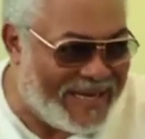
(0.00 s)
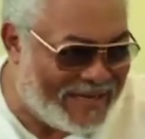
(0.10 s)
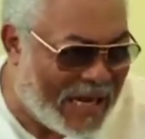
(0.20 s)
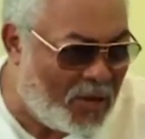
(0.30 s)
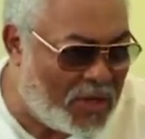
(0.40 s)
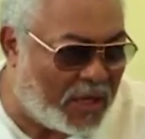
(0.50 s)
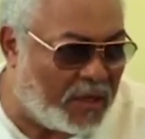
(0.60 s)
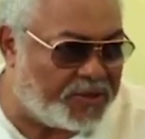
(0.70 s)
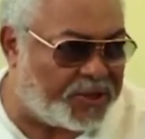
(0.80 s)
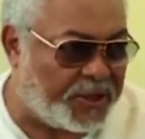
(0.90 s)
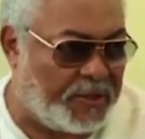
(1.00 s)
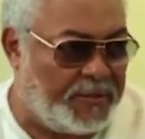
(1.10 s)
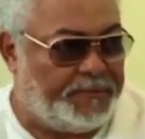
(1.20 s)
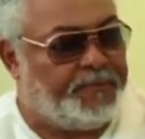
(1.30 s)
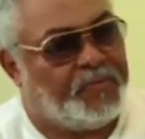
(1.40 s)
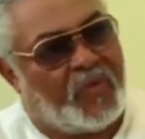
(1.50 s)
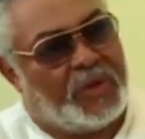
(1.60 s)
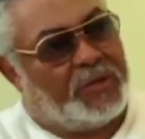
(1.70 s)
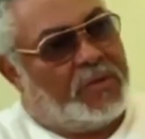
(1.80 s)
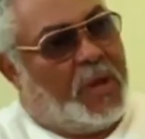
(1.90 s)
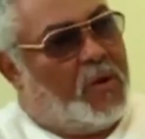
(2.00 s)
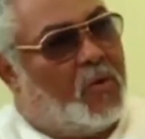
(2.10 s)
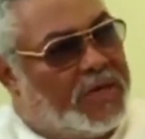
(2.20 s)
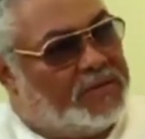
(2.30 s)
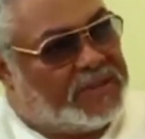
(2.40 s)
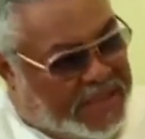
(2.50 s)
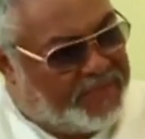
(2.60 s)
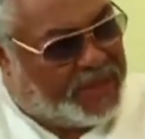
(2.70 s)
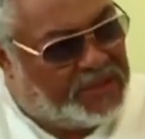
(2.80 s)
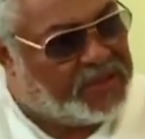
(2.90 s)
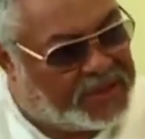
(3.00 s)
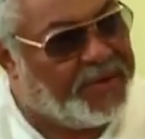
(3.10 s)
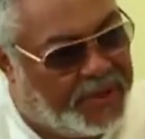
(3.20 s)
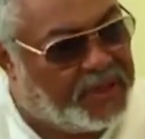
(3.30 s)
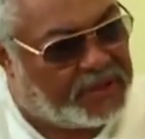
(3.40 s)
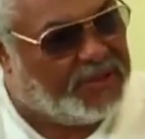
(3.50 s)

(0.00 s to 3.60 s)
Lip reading: in our culture, when something serious,